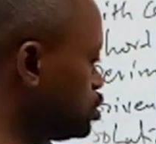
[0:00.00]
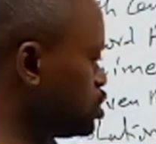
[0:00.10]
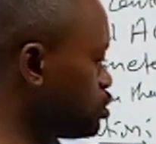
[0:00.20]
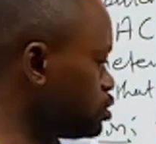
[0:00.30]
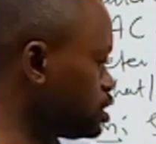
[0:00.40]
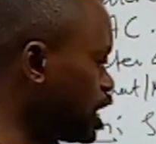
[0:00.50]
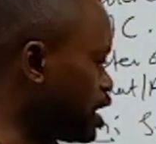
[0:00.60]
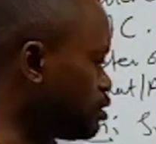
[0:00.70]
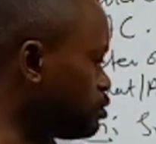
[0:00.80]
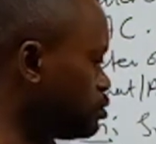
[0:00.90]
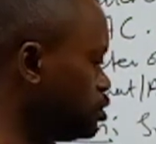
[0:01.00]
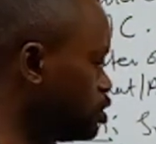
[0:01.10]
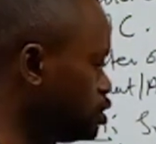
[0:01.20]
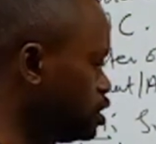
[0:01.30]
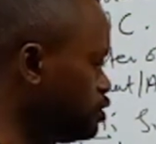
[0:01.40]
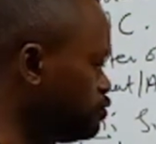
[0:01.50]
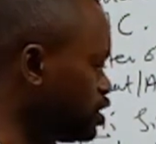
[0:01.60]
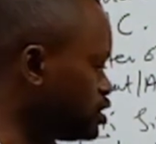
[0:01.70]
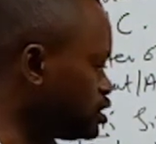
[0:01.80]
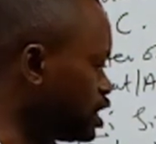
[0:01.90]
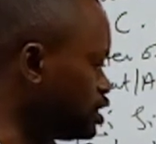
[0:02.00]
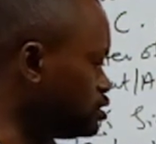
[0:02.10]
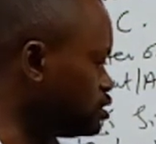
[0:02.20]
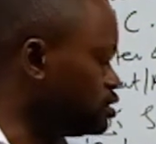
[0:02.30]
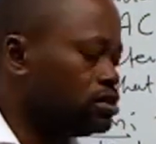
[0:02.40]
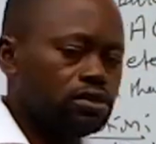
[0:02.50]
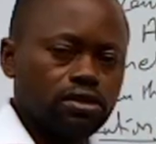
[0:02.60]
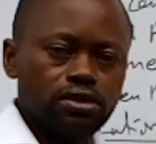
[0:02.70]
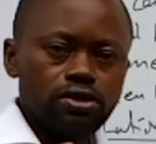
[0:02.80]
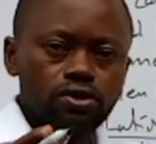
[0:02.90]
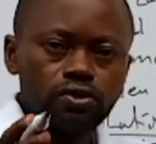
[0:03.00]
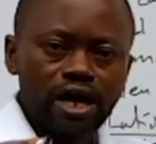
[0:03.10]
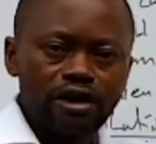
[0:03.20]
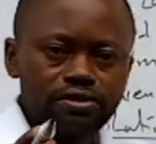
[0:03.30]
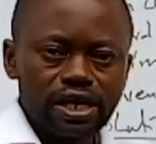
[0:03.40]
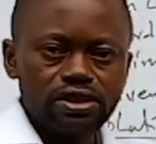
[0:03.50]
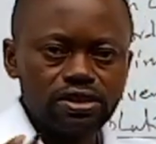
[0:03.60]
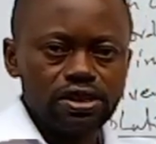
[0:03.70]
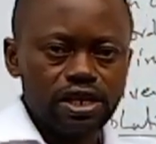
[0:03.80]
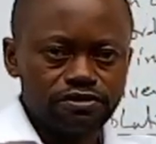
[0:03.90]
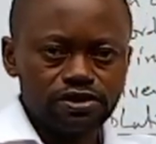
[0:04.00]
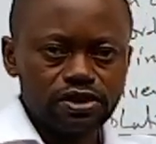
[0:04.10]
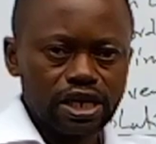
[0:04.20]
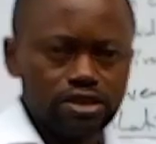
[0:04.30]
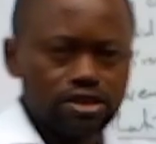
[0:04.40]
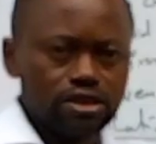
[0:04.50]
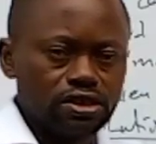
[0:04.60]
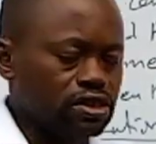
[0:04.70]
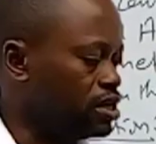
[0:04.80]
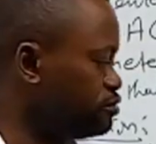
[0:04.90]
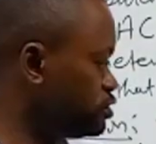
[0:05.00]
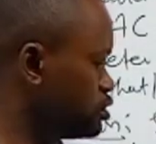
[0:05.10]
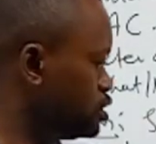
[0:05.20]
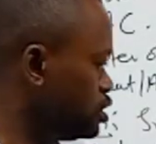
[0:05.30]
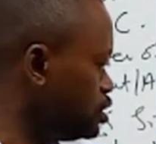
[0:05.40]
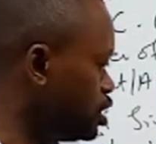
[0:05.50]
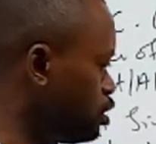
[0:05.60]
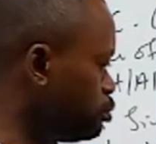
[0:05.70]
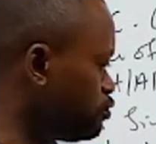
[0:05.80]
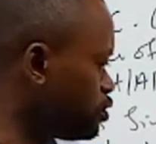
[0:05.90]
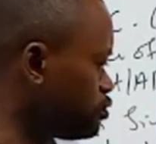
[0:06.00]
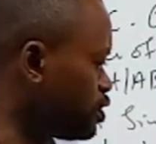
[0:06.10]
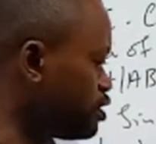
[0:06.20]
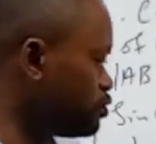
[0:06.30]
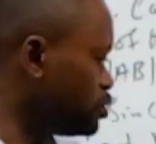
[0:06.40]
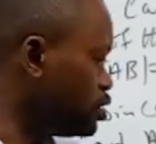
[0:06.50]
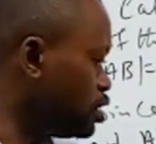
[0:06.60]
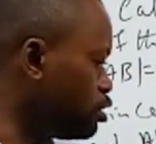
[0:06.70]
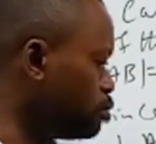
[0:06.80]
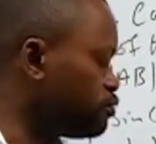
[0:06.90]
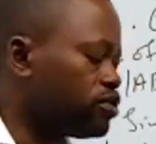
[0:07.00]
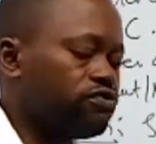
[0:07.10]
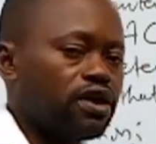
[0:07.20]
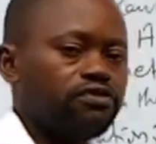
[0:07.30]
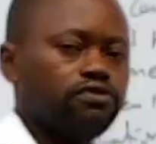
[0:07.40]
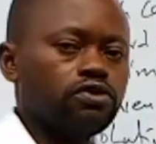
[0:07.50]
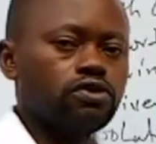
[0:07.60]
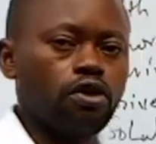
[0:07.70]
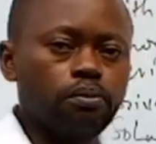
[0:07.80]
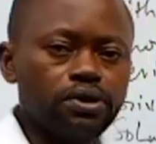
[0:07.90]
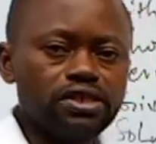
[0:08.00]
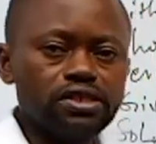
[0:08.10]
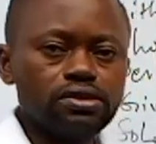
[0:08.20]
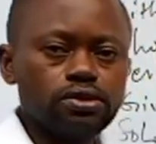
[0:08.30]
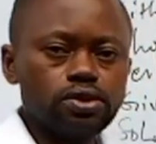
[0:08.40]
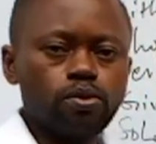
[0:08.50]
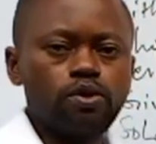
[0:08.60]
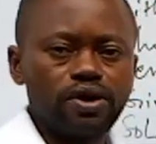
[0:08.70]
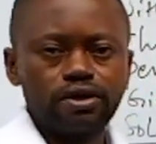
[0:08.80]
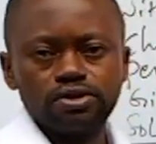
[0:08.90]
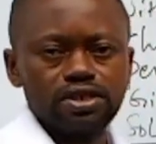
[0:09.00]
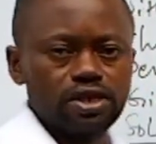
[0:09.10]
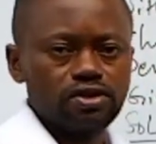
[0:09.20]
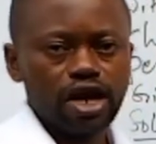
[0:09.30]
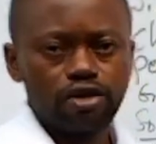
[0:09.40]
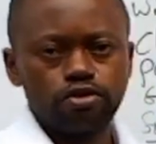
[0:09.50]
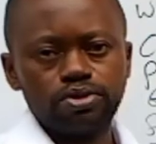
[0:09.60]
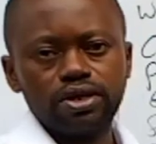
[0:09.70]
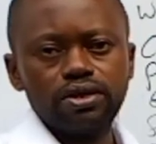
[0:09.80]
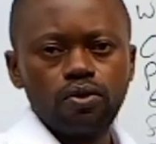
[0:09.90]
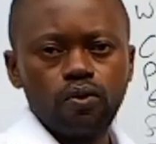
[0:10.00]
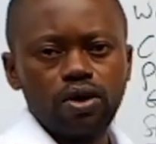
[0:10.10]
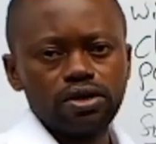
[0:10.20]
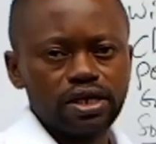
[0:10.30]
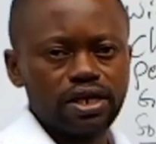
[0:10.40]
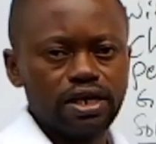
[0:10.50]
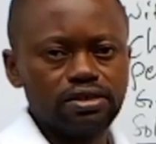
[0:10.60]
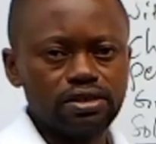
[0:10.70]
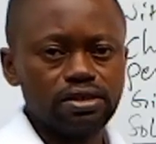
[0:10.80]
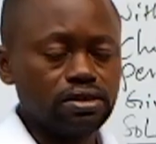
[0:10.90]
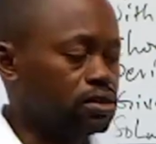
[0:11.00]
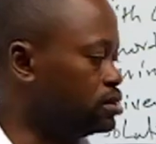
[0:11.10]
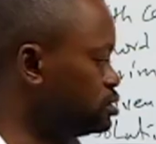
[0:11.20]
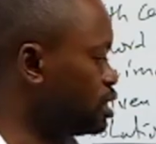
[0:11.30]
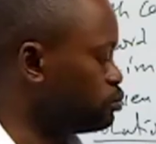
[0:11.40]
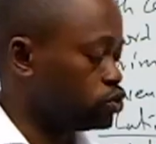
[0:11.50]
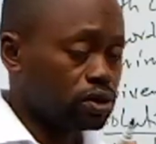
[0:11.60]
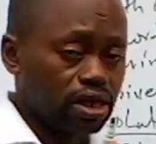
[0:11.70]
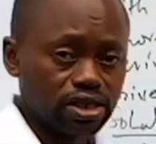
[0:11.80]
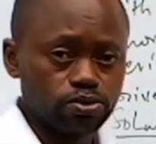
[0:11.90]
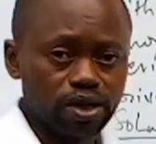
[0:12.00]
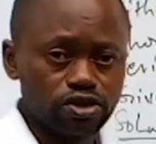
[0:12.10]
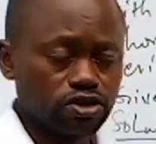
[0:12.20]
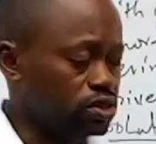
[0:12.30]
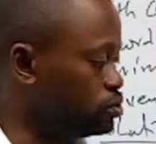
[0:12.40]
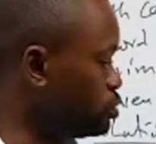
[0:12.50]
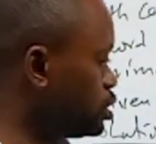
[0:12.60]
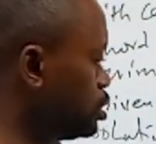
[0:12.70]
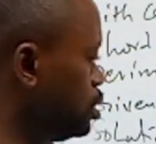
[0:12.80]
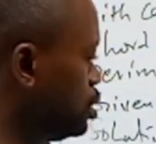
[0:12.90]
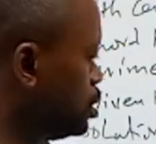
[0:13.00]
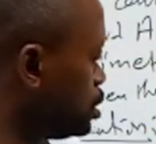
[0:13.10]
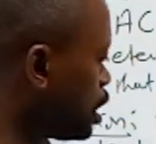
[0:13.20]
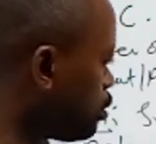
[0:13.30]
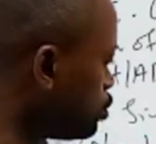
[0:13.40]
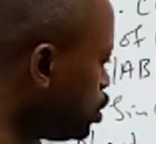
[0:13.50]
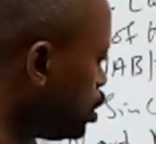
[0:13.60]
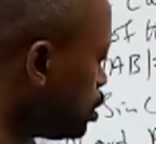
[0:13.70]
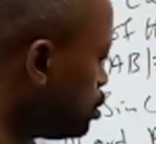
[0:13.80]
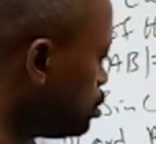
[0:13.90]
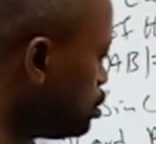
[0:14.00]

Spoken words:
the second triangle. If here is 90, you have 90 left, 90 degrees left. Here will be 45, here will be 45, completing sum of angles in a triangle being 180 degrees. I'm sure that explanation is okay. Now here,